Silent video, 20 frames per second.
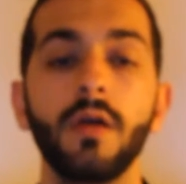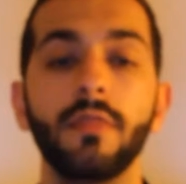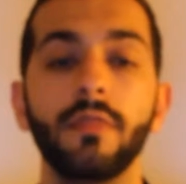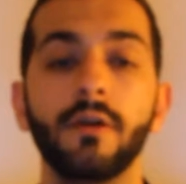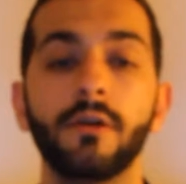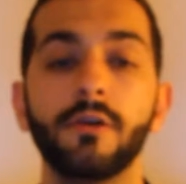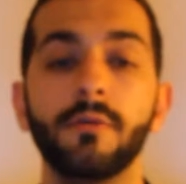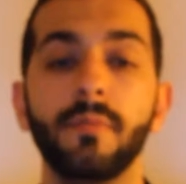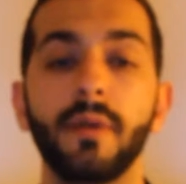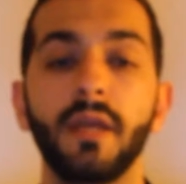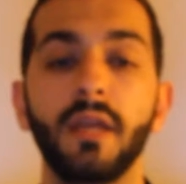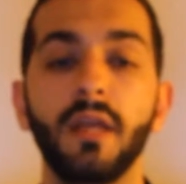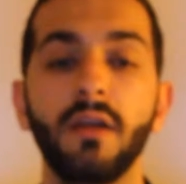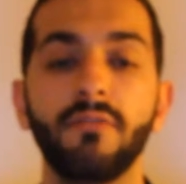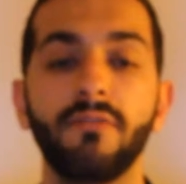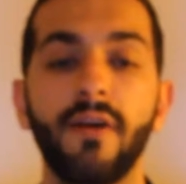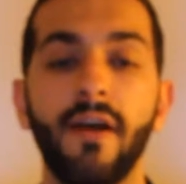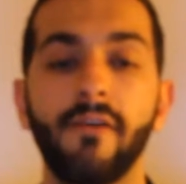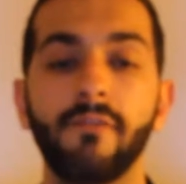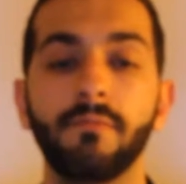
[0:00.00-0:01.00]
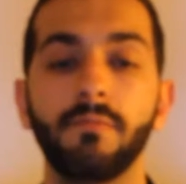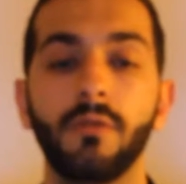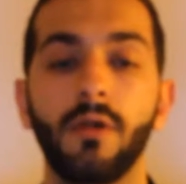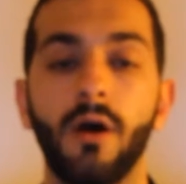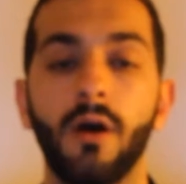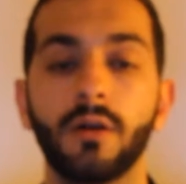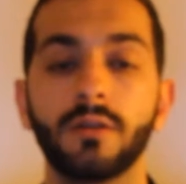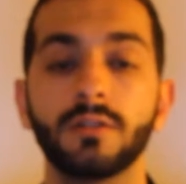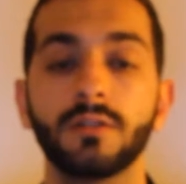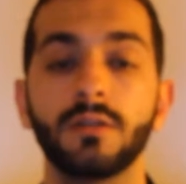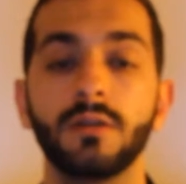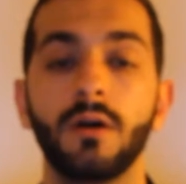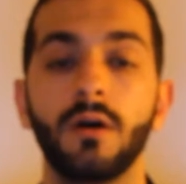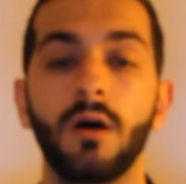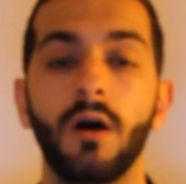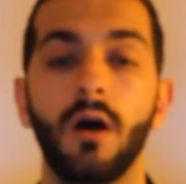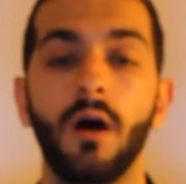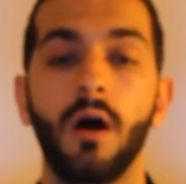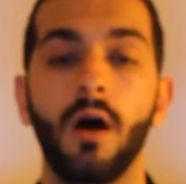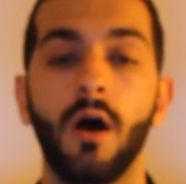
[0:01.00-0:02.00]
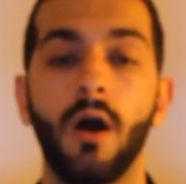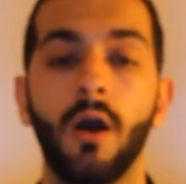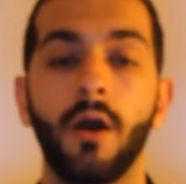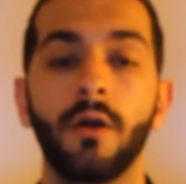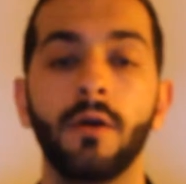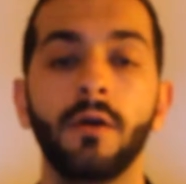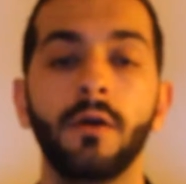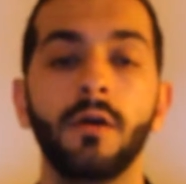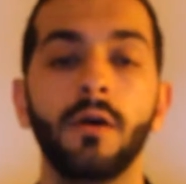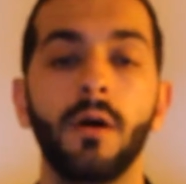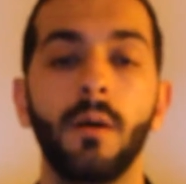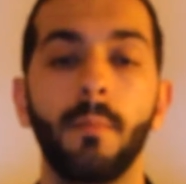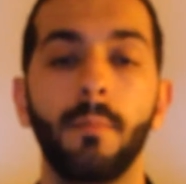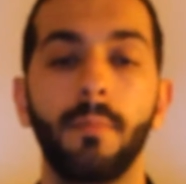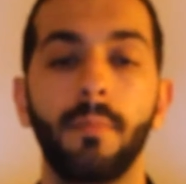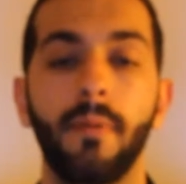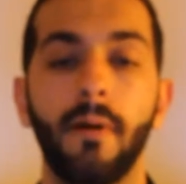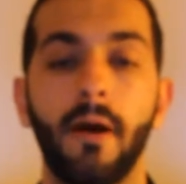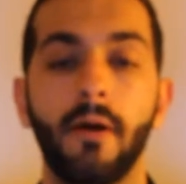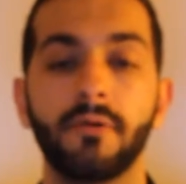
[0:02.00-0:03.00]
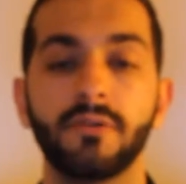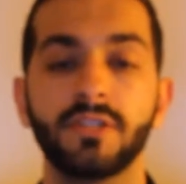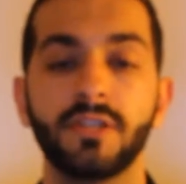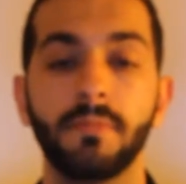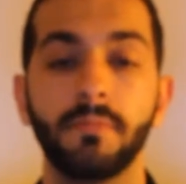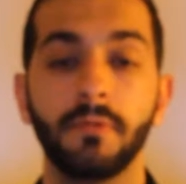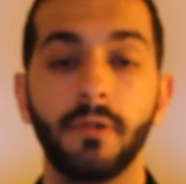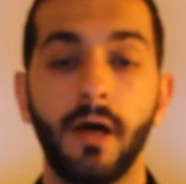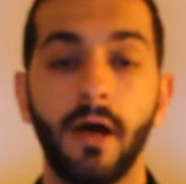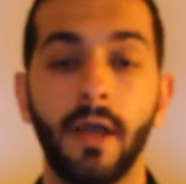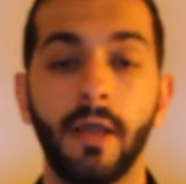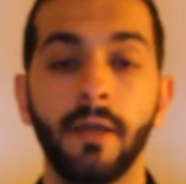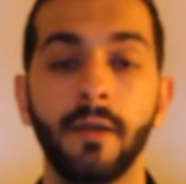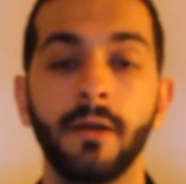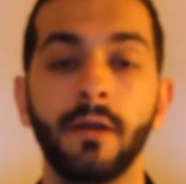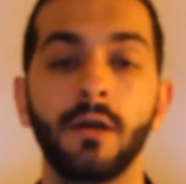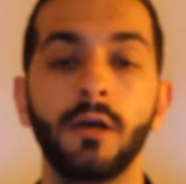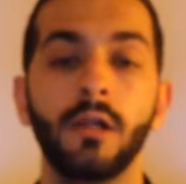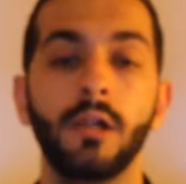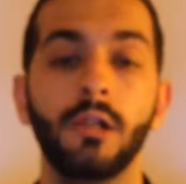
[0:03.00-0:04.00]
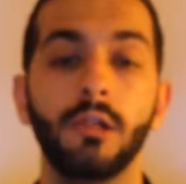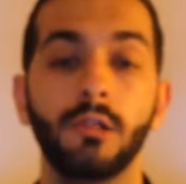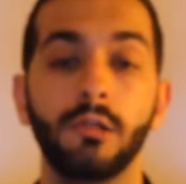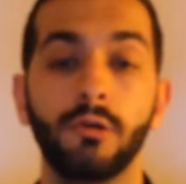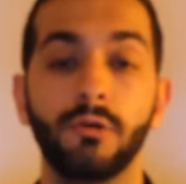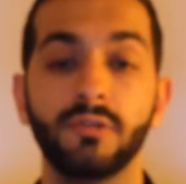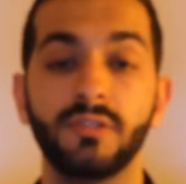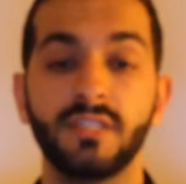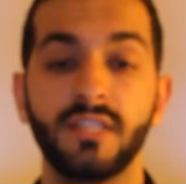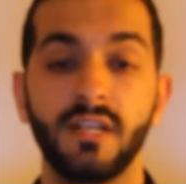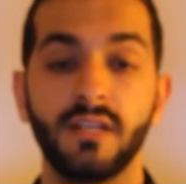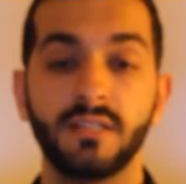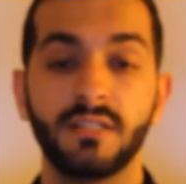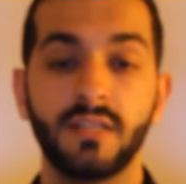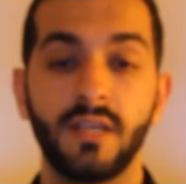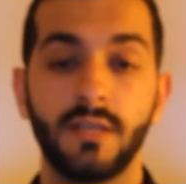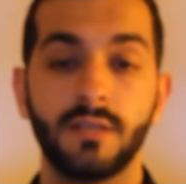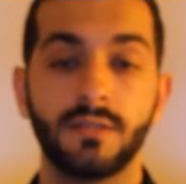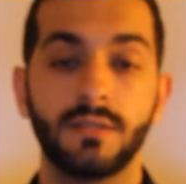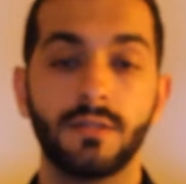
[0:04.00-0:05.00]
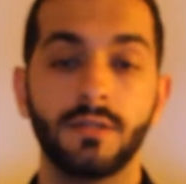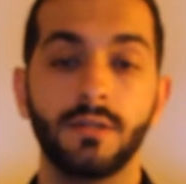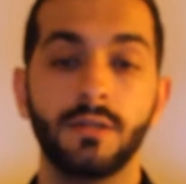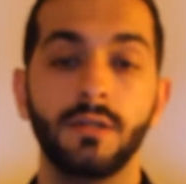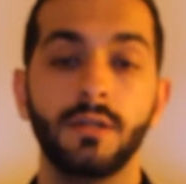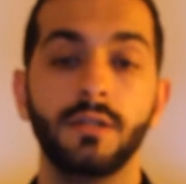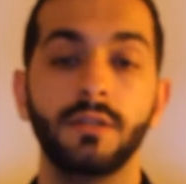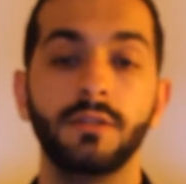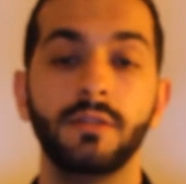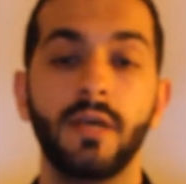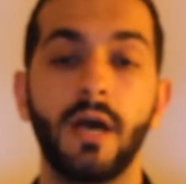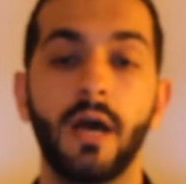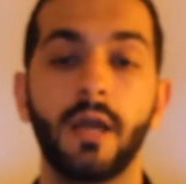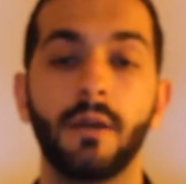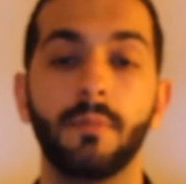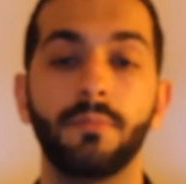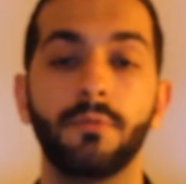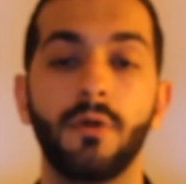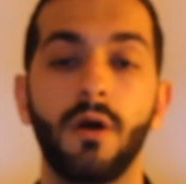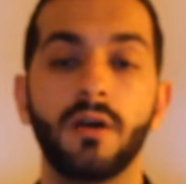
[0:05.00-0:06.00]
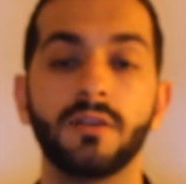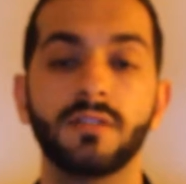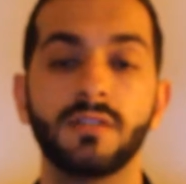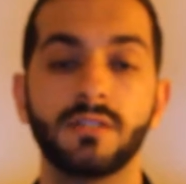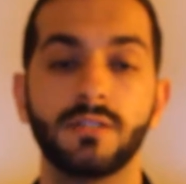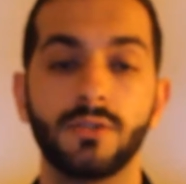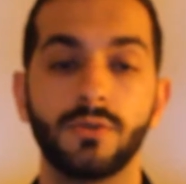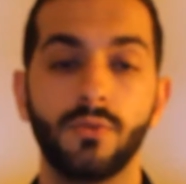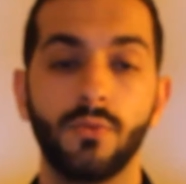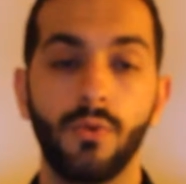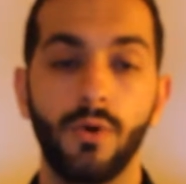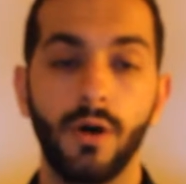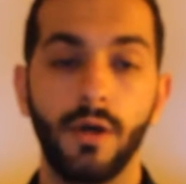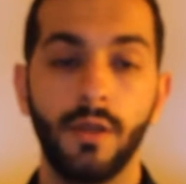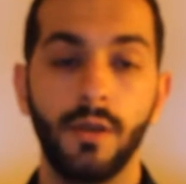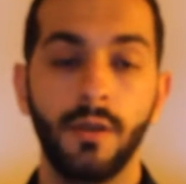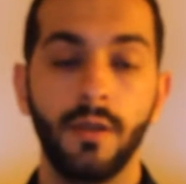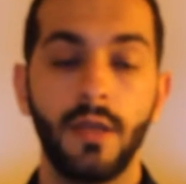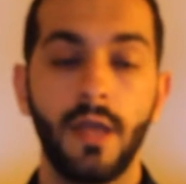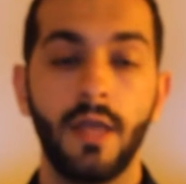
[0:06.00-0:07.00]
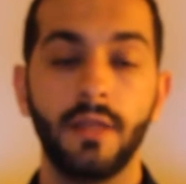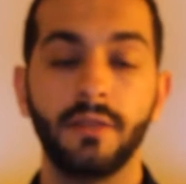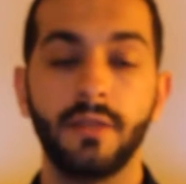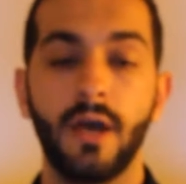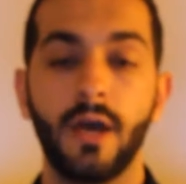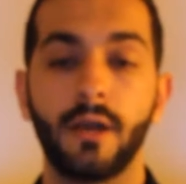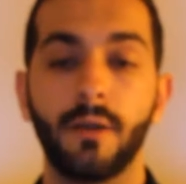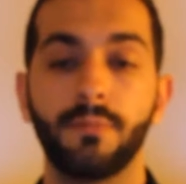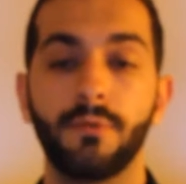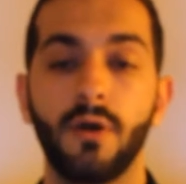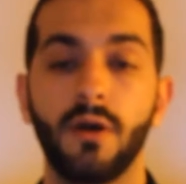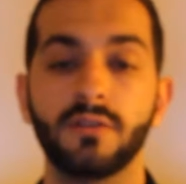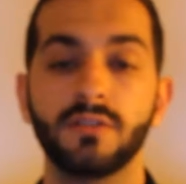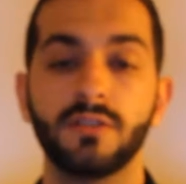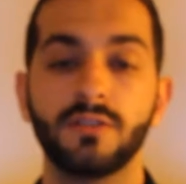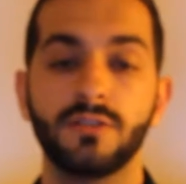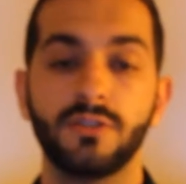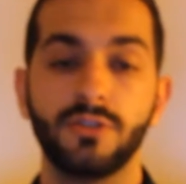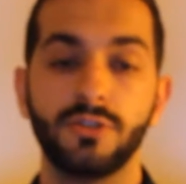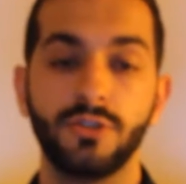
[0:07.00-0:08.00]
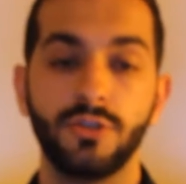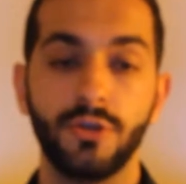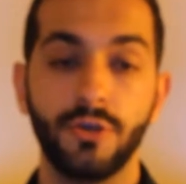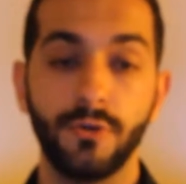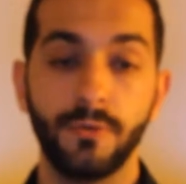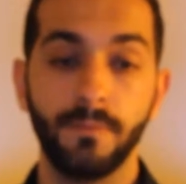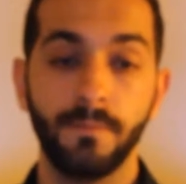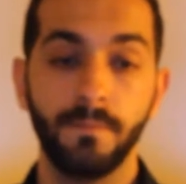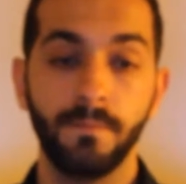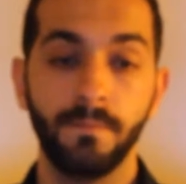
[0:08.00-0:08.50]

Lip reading: The remaining 5 blocks are power supply, load cell sensor, data processor 1, and data processor 2.